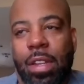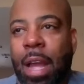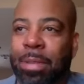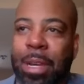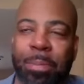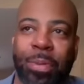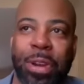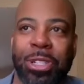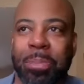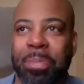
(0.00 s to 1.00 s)
I'm done
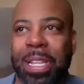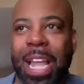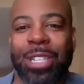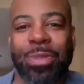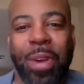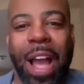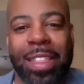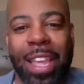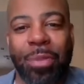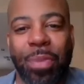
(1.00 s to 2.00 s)
preaching, but that's where I
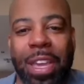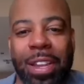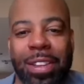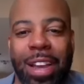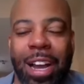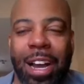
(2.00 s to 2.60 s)
think we can